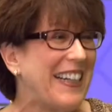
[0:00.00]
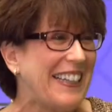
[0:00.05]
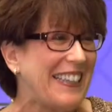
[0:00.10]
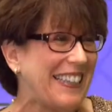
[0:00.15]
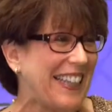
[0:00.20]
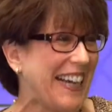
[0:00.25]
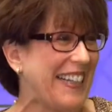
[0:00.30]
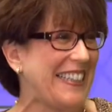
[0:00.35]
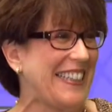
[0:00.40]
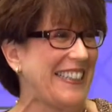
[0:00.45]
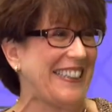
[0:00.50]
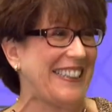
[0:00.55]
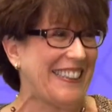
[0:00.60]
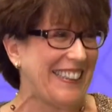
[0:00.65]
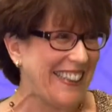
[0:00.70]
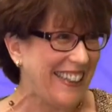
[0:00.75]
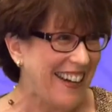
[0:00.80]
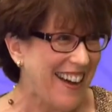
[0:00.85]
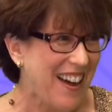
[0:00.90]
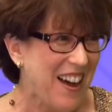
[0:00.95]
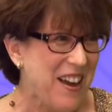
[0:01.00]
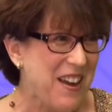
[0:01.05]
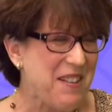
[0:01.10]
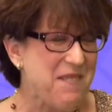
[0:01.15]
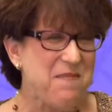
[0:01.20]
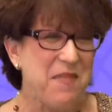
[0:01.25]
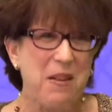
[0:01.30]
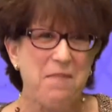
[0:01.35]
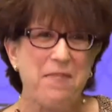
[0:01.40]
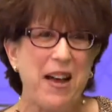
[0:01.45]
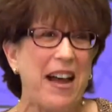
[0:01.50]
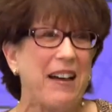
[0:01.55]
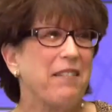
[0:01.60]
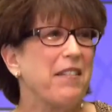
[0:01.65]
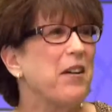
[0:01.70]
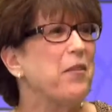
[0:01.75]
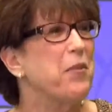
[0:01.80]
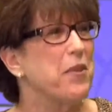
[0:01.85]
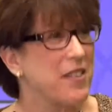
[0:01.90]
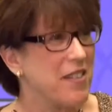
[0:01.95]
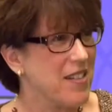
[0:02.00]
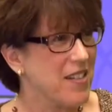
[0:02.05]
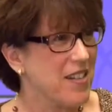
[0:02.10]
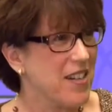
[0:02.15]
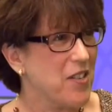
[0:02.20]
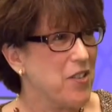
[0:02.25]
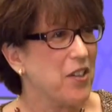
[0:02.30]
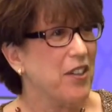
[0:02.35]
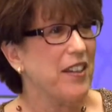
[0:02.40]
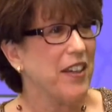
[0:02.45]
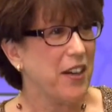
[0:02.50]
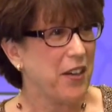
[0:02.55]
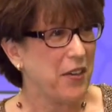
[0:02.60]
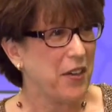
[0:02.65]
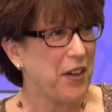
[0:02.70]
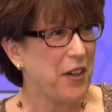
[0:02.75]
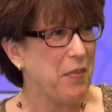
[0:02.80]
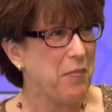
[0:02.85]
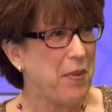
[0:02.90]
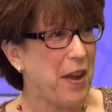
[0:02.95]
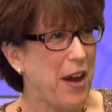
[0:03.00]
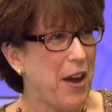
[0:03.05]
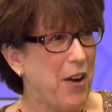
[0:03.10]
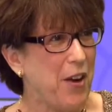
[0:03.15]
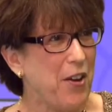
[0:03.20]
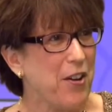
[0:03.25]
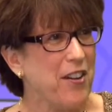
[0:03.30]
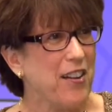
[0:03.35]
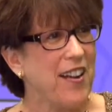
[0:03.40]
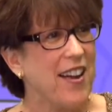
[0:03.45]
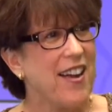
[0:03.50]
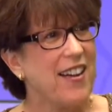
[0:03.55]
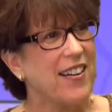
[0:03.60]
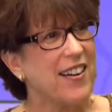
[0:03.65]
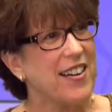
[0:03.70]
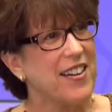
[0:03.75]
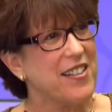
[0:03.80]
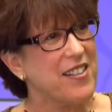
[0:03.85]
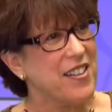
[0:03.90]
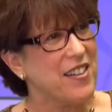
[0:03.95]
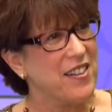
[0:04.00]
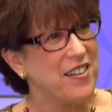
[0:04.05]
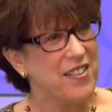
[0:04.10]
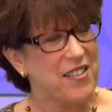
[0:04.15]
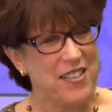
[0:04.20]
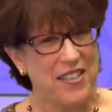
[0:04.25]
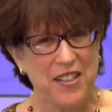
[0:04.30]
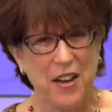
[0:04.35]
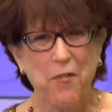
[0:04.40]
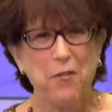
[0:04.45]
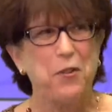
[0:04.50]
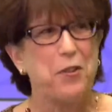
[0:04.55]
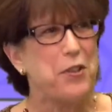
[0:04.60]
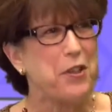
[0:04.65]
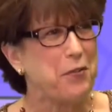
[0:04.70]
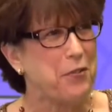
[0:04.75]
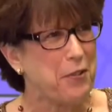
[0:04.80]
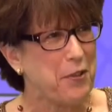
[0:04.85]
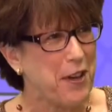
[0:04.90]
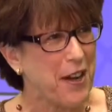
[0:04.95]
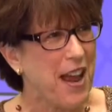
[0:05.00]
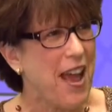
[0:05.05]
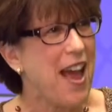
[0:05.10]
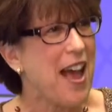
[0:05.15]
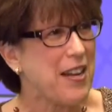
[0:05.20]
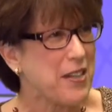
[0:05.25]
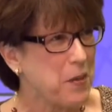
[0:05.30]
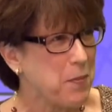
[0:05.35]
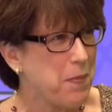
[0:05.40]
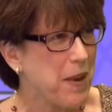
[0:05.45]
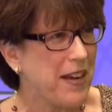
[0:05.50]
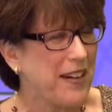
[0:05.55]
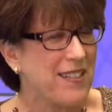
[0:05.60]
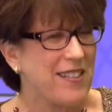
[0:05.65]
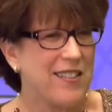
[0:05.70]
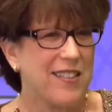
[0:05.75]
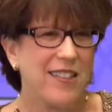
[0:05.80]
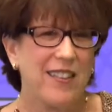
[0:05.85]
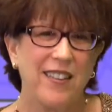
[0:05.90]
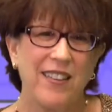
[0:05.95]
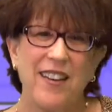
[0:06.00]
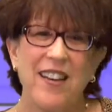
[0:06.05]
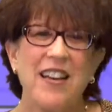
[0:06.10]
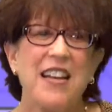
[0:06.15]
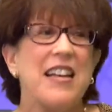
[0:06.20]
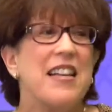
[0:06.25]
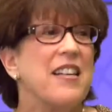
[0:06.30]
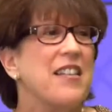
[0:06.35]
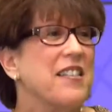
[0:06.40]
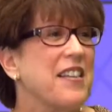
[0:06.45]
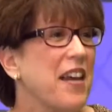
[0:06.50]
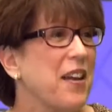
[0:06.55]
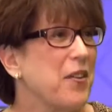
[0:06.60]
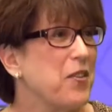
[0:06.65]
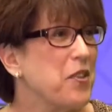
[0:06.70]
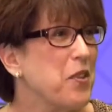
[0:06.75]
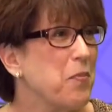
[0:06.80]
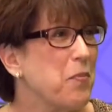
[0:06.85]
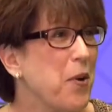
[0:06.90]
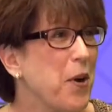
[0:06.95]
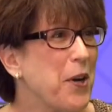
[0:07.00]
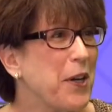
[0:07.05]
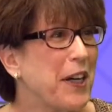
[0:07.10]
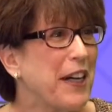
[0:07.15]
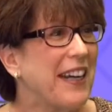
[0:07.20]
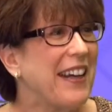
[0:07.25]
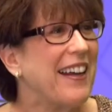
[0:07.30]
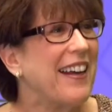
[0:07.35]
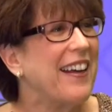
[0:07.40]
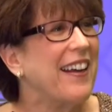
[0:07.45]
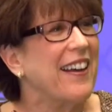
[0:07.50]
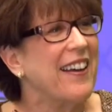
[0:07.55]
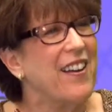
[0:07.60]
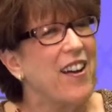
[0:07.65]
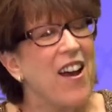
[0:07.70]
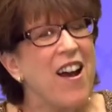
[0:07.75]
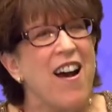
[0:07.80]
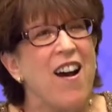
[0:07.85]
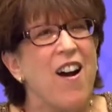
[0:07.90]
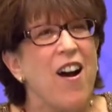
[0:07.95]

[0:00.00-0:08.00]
eclectically. My background was in teaching the hearing impaired, and I did several different aspects in sales and marketing,